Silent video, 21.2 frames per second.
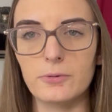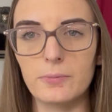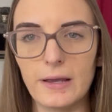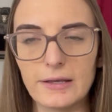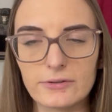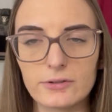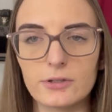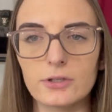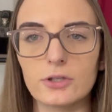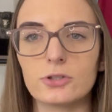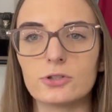you
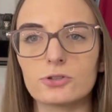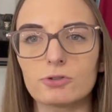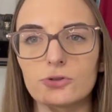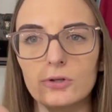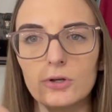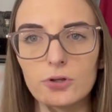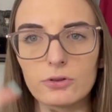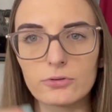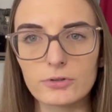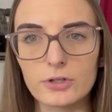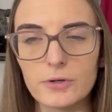basically
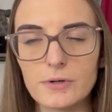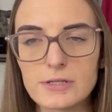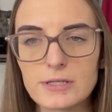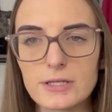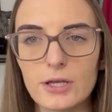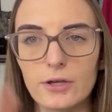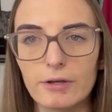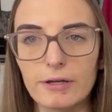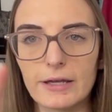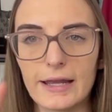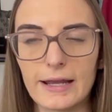scroll through
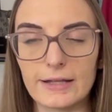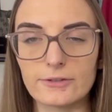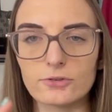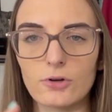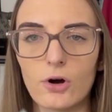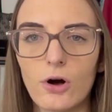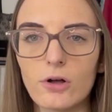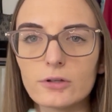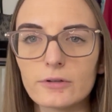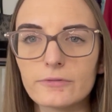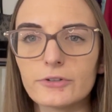until it gets
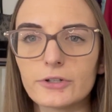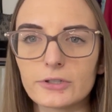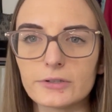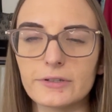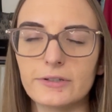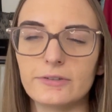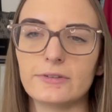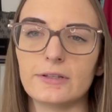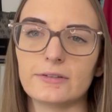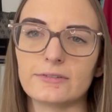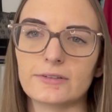all of your
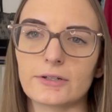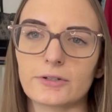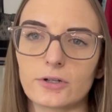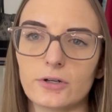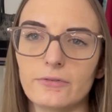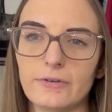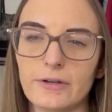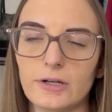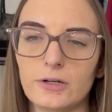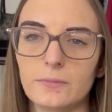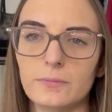listings that are
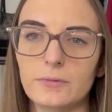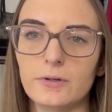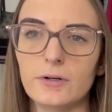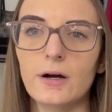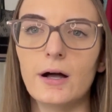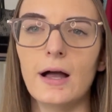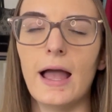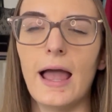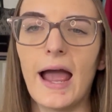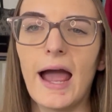available,